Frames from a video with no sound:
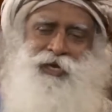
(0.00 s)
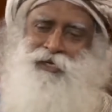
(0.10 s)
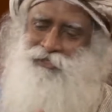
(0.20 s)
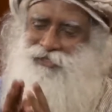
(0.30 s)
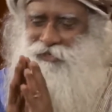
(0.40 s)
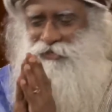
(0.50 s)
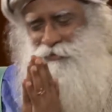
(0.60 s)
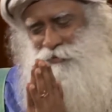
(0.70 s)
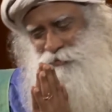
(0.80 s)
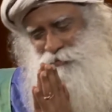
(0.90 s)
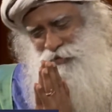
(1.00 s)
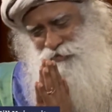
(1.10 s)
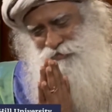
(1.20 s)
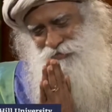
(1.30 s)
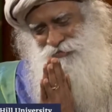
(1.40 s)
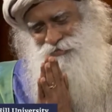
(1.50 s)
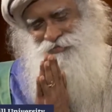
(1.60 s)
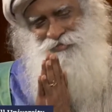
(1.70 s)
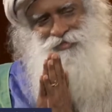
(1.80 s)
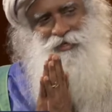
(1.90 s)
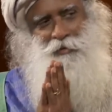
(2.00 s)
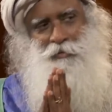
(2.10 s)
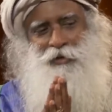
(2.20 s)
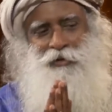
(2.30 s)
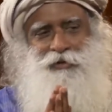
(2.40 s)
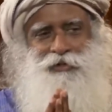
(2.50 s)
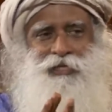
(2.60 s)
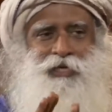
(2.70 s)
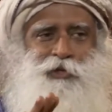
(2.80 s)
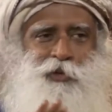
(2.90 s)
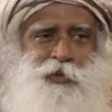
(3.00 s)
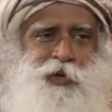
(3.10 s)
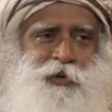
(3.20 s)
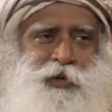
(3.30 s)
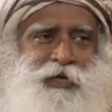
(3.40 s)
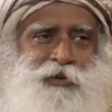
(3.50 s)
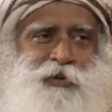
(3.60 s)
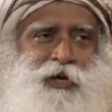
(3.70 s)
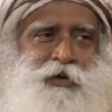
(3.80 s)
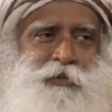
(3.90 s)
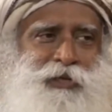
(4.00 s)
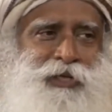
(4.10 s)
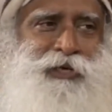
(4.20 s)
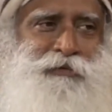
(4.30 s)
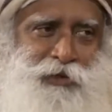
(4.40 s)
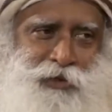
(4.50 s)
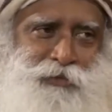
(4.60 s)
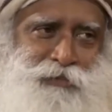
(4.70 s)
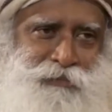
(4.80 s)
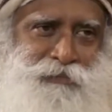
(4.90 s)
hands, they'll do like this, because they don't want to get Runanubandha with you.